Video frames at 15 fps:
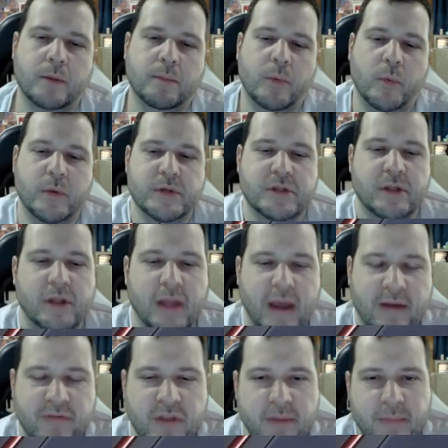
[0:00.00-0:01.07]
But we still
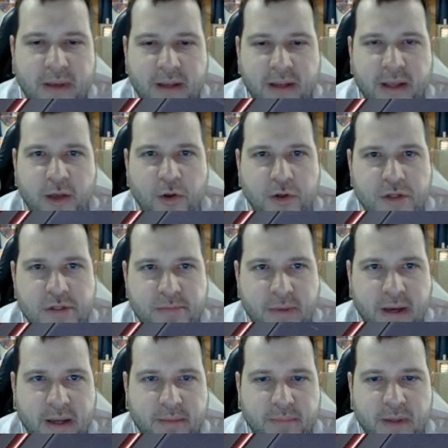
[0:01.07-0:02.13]
have them in a good
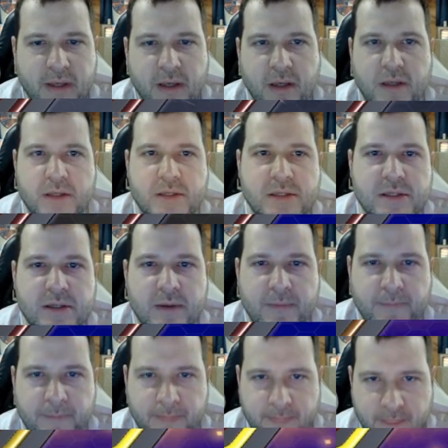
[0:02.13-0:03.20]
spot because
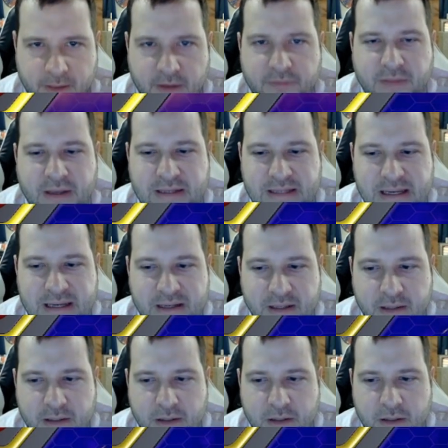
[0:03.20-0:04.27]
if they
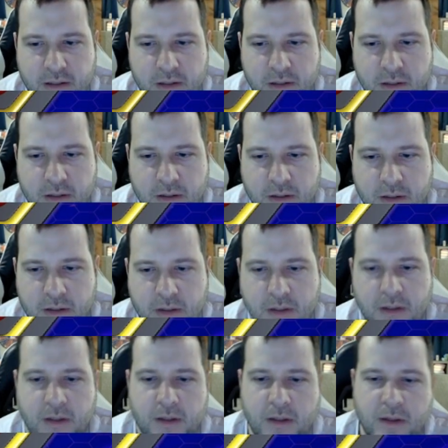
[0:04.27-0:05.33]
Tina,
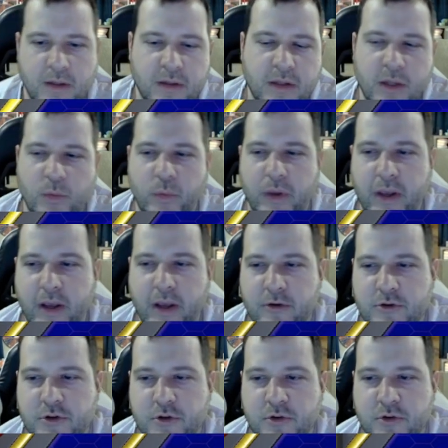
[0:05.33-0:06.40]
then we
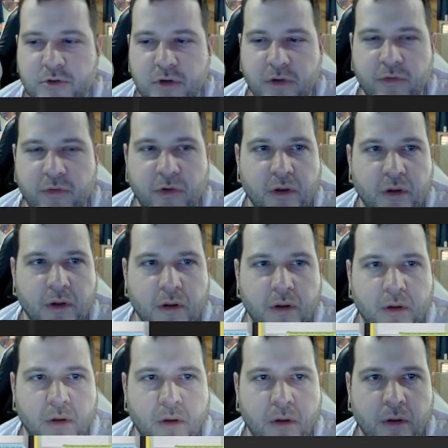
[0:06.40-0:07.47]
energy retrieval
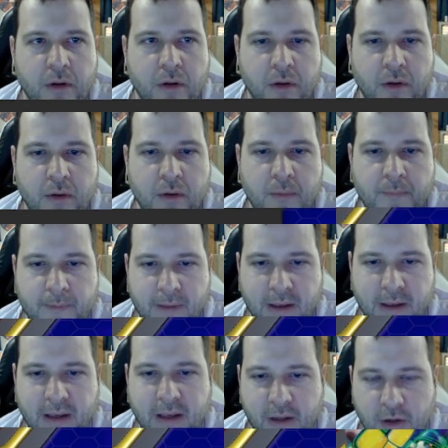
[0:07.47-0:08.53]

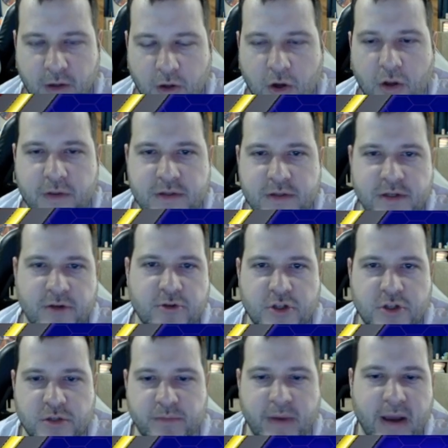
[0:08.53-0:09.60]
and get all these
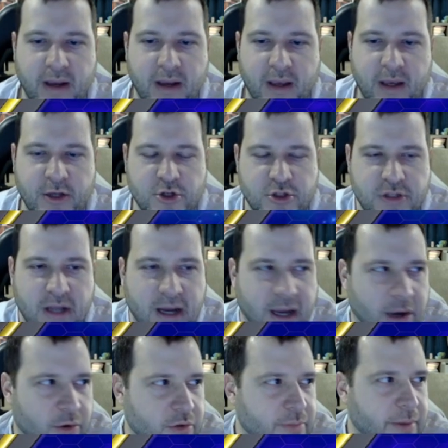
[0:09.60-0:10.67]
energies back and just knock
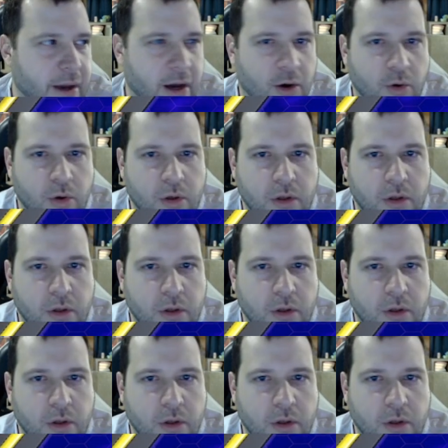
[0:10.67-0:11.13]
out with PAL.